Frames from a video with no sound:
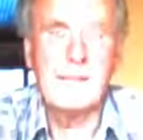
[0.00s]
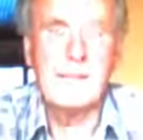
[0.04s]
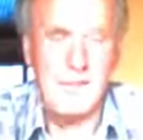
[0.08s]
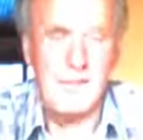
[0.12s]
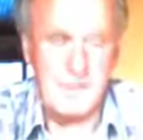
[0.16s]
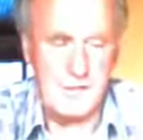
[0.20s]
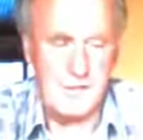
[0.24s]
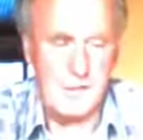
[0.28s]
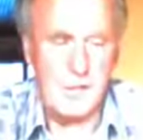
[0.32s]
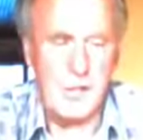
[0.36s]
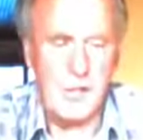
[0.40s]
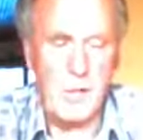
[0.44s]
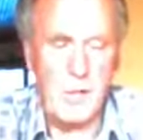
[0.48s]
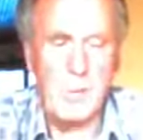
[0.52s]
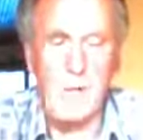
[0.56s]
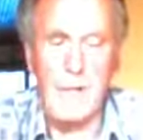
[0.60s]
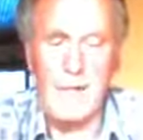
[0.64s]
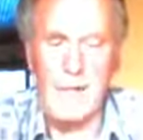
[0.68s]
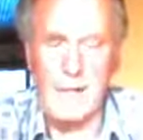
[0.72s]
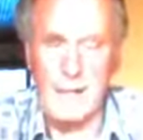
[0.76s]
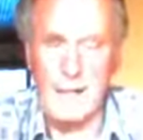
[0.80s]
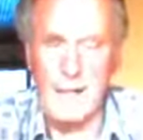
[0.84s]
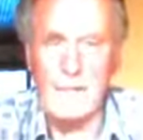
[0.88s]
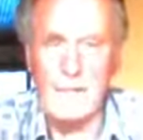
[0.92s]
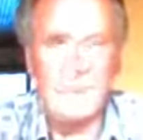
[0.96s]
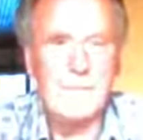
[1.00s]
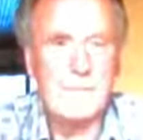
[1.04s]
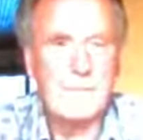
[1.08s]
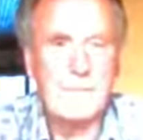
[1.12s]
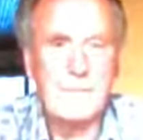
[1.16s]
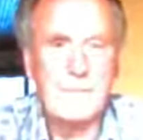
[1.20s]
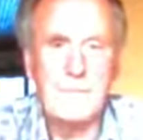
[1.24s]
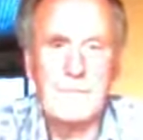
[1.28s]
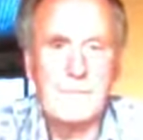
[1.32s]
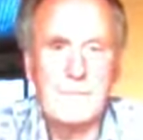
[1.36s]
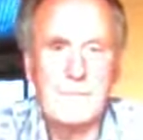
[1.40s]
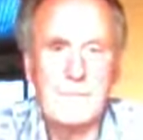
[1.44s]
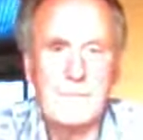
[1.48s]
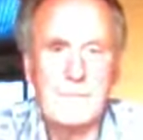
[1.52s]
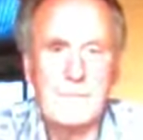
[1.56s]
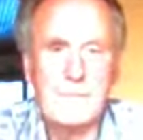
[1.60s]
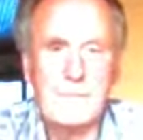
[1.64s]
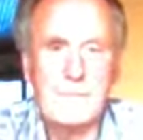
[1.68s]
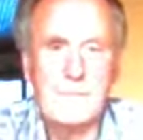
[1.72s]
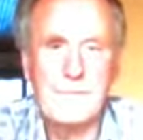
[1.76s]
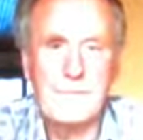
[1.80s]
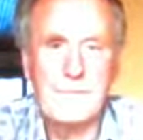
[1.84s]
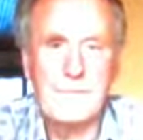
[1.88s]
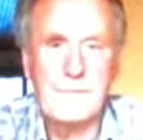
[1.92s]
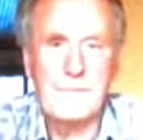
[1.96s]
That's the Super Hill.
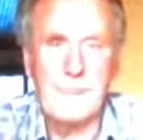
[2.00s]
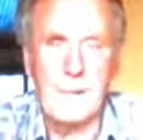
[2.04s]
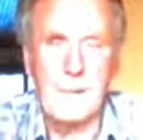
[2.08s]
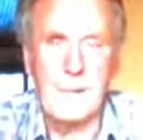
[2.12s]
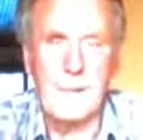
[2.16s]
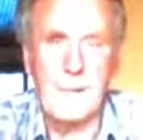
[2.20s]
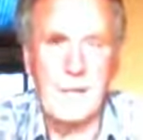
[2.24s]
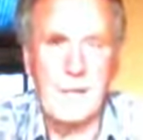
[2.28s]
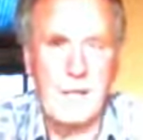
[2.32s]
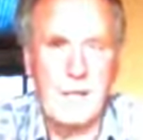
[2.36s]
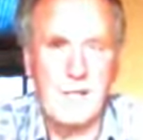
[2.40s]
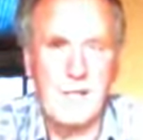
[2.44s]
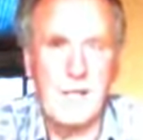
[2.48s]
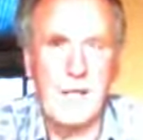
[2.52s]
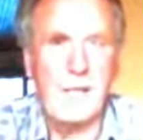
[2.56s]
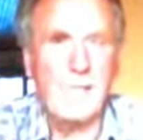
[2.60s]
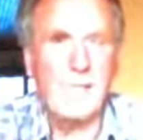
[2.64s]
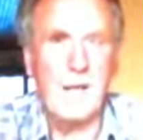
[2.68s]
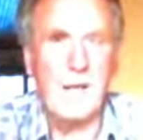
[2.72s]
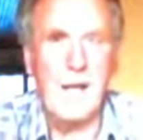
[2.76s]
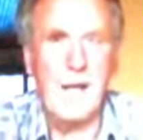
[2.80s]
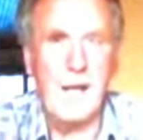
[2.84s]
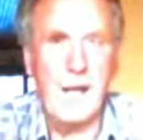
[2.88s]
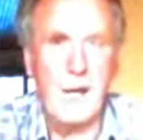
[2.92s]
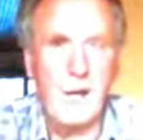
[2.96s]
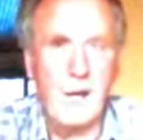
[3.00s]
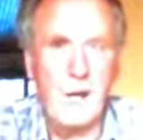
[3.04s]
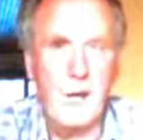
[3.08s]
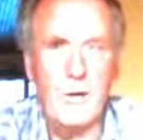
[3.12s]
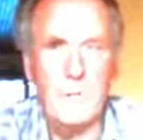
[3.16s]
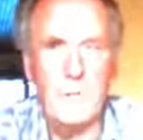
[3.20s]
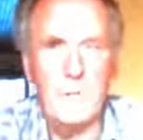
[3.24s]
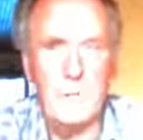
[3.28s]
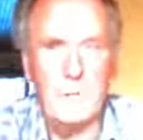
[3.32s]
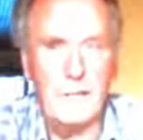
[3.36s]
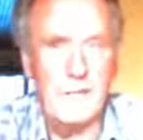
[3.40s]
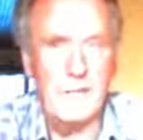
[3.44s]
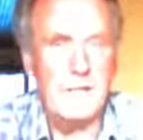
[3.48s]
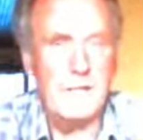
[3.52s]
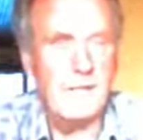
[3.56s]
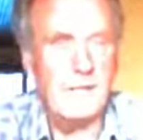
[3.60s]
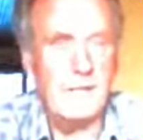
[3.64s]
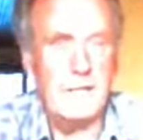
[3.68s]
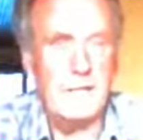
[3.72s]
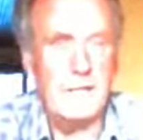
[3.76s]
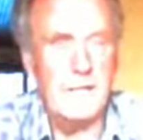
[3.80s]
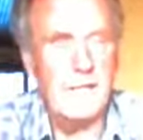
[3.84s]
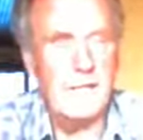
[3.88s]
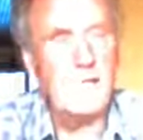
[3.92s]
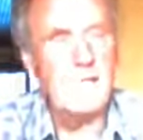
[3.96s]
Super Hill. It's not very long, but
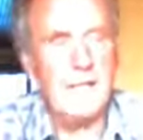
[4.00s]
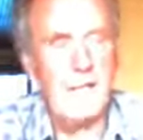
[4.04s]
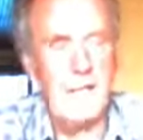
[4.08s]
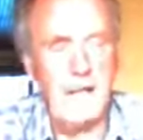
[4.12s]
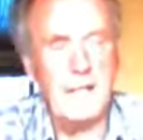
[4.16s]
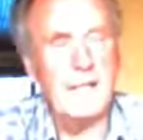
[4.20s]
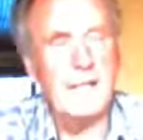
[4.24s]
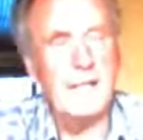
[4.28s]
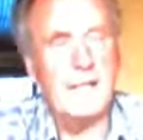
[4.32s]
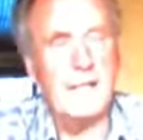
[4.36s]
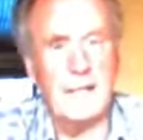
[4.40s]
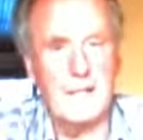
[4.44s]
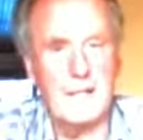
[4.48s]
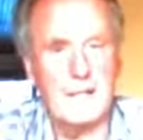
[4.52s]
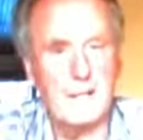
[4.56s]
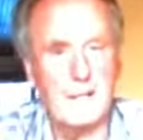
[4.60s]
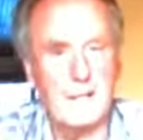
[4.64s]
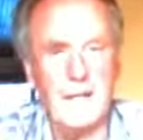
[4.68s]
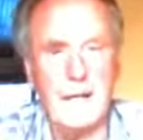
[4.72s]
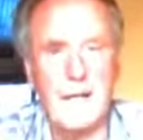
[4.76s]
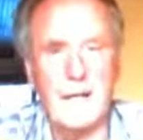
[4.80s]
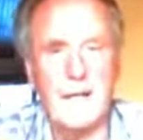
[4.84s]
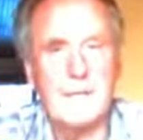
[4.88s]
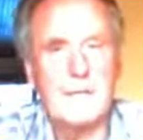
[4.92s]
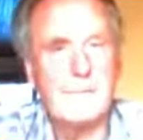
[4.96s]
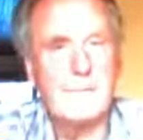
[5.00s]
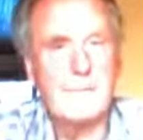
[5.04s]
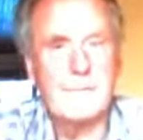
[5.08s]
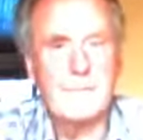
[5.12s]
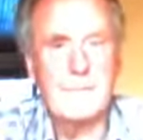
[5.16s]
it's technical as well.